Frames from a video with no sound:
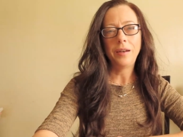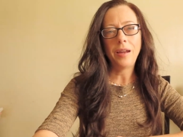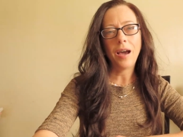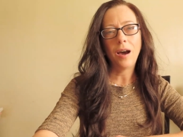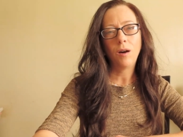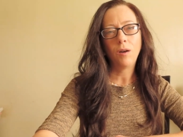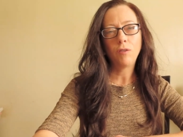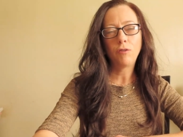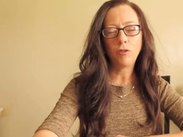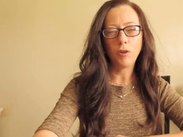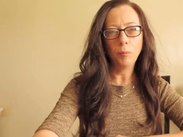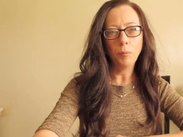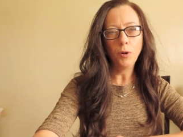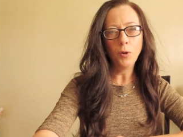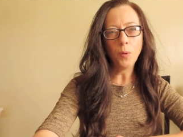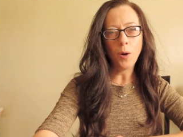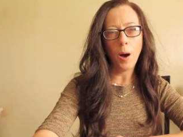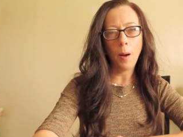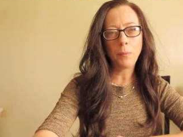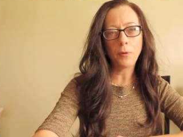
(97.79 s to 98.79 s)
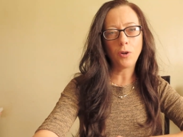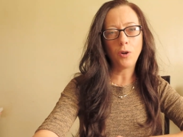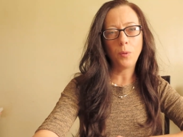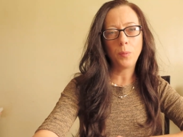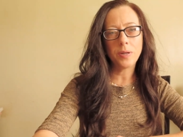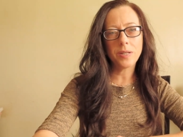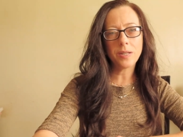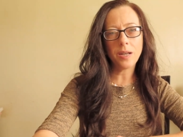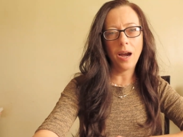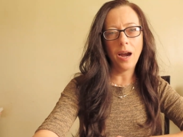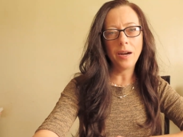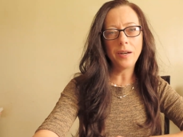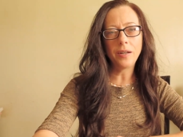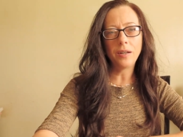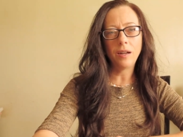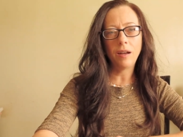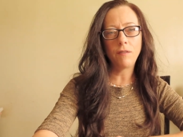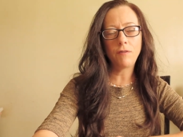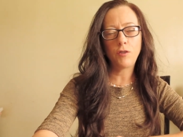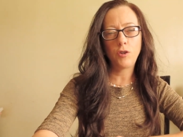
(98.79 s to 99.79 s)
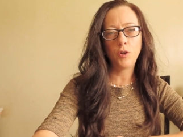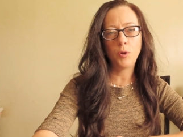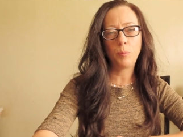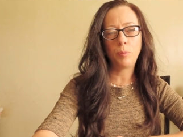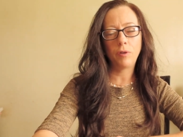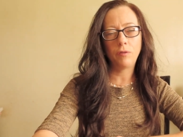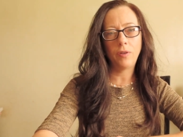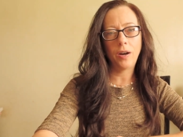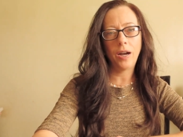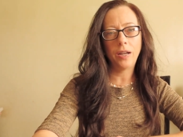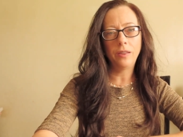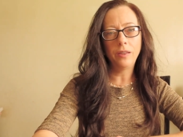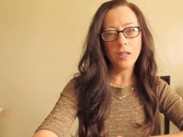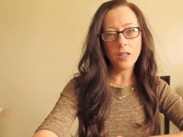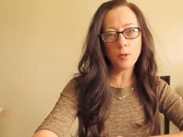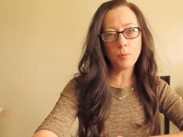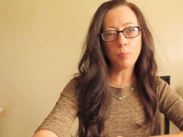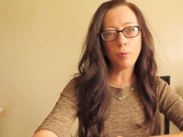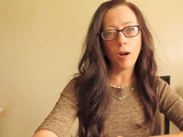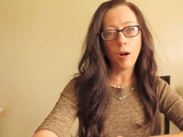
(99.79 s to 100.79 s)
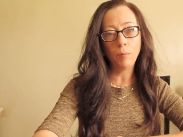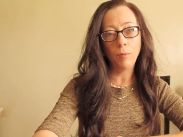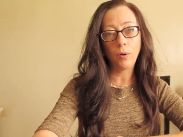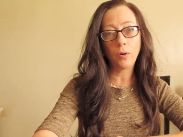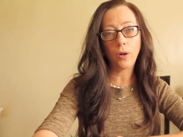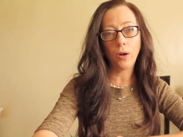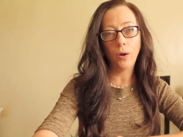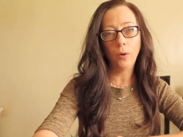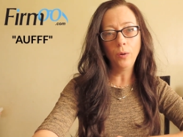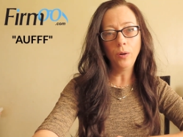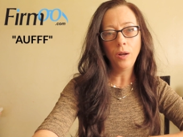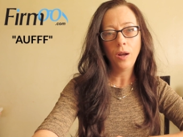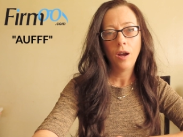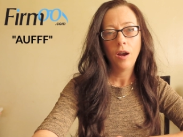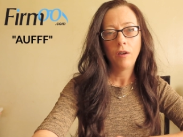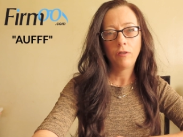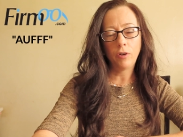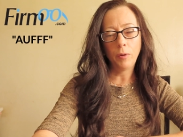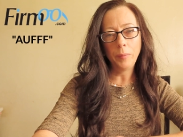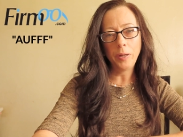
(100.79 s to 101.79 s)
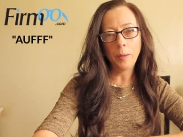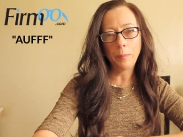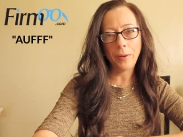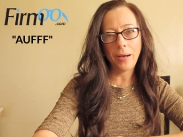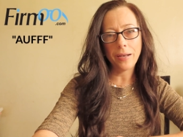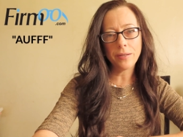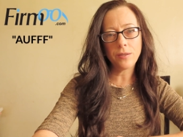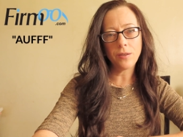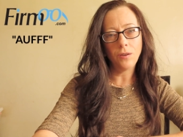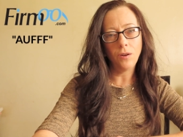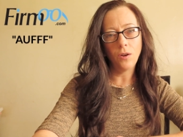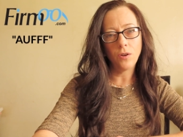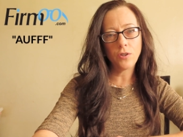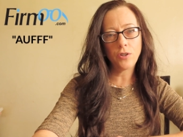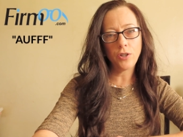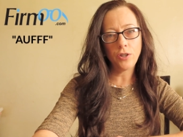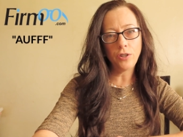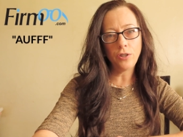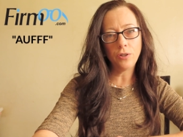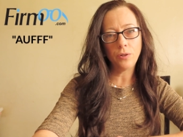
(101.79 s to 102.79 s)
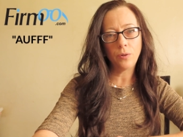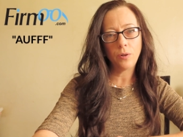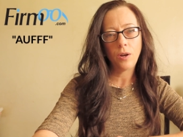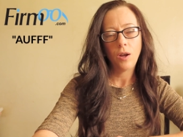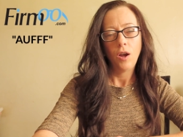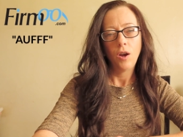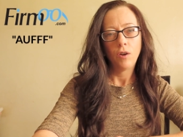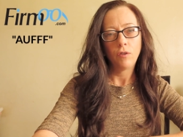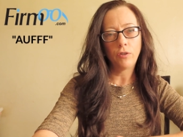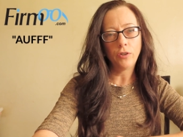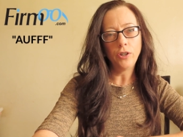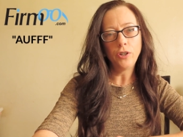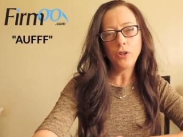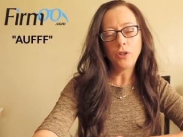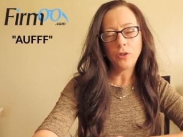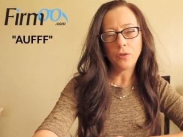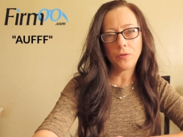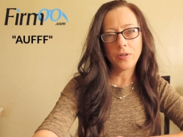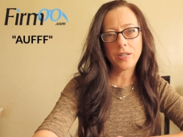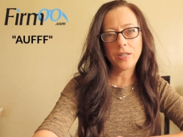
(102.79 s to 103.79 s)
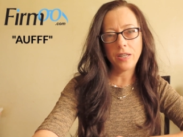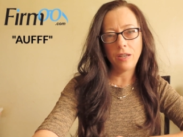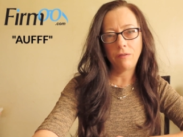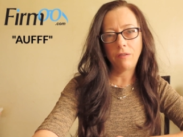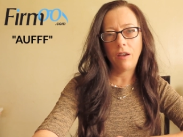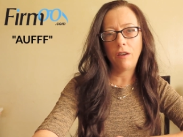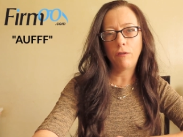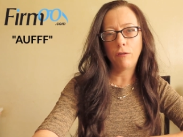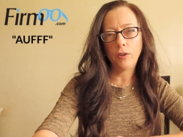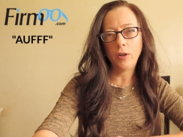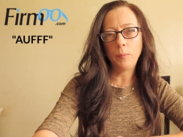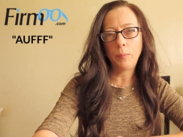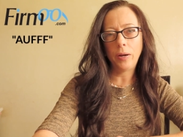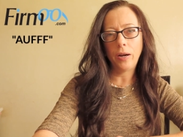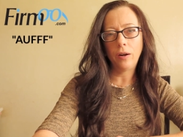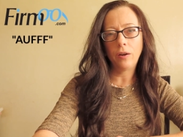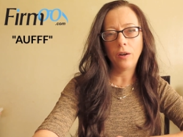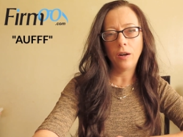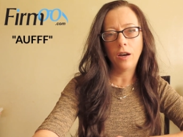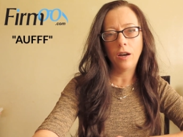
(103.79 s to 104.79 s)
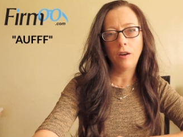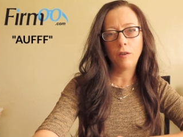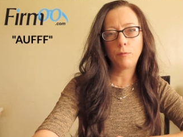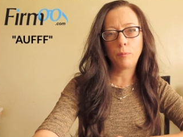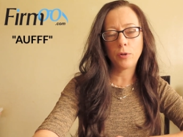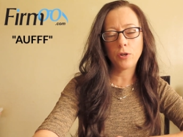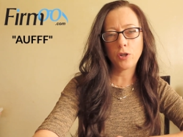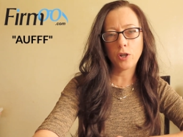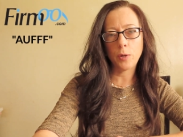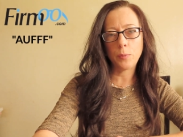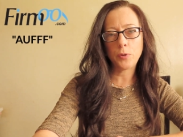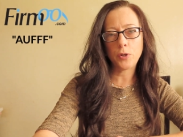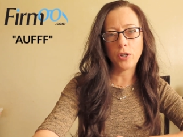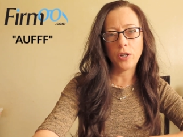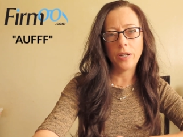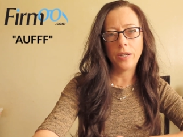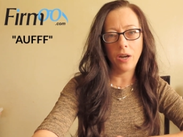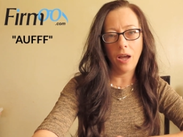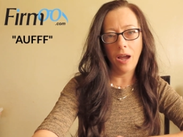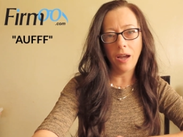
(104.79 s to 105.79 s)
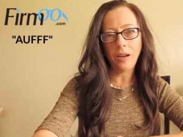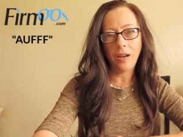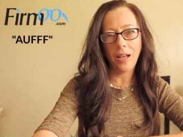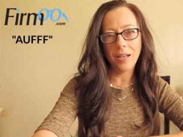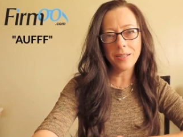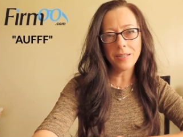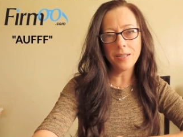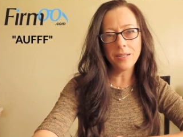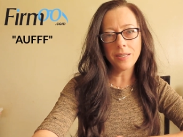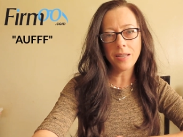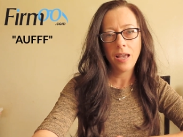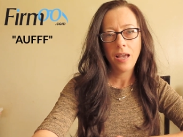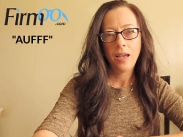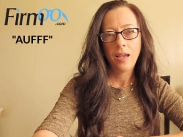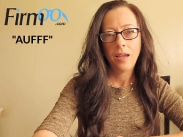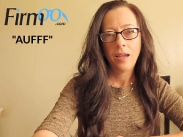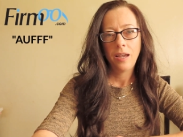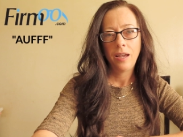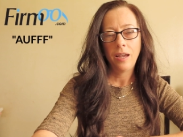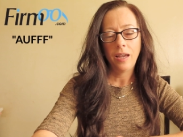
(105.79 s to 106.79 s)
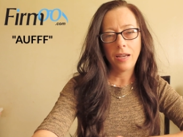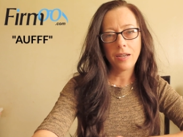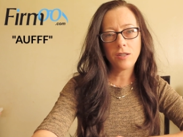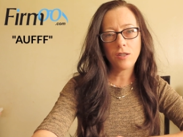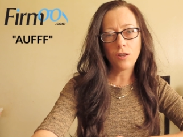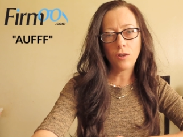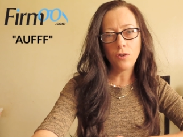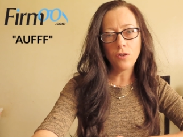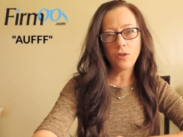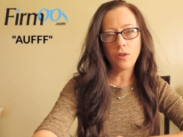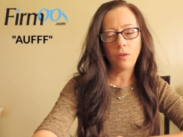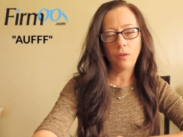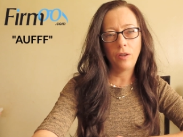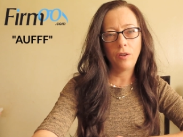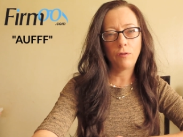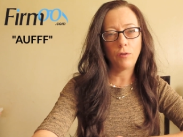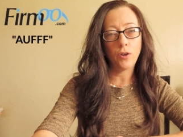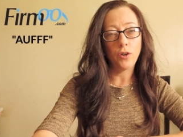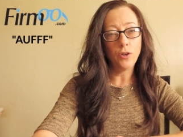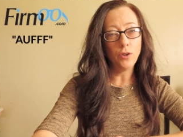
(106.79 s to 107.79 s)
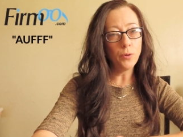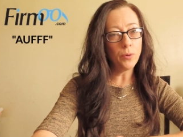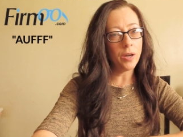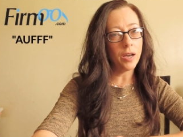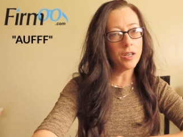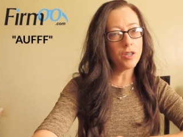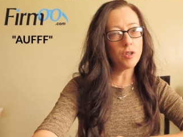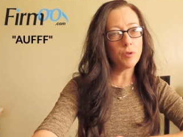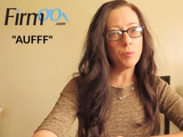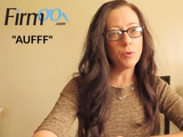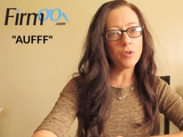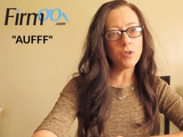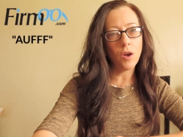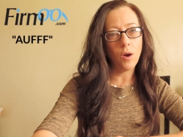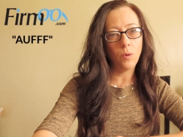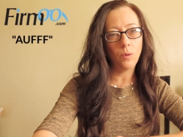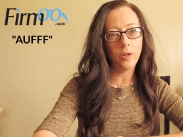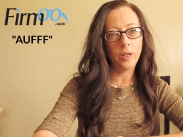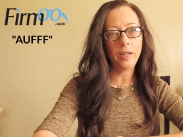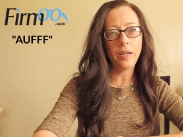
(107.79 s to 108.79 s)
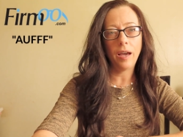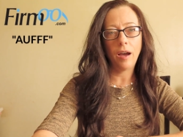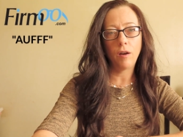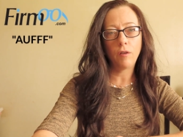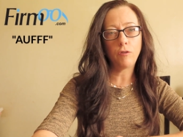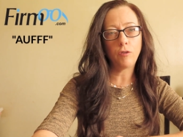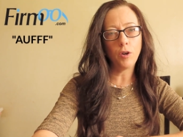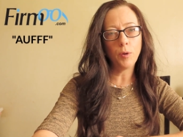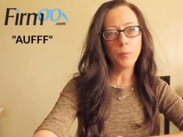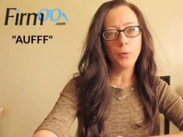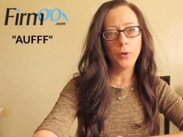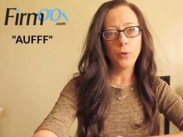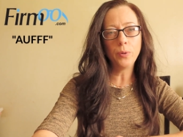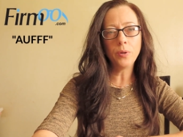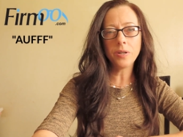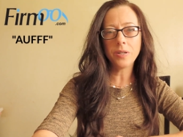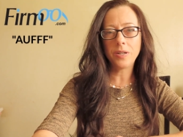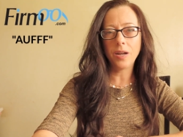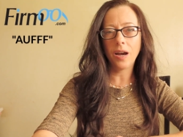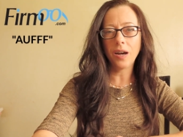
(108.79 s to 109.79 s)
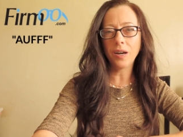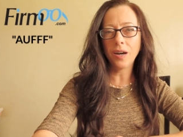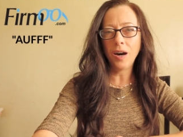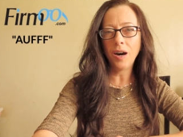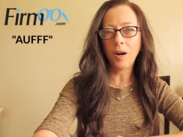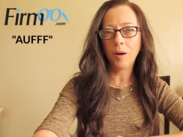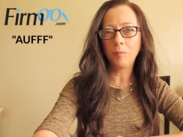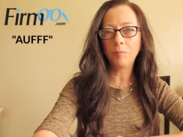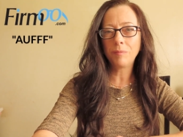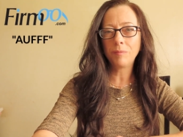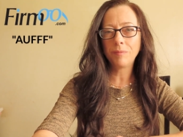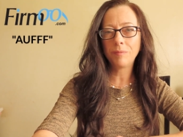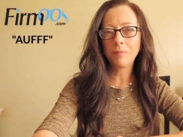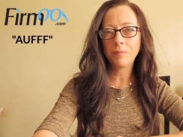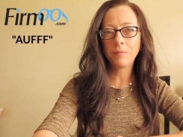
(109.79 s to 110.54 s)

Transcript: Now, Firmoo Optical was kind enough to provide this promo code for me to pass along to you, for you to receive a free pair of prescription eyeglasses exclusively for new customers only at firmoo.com.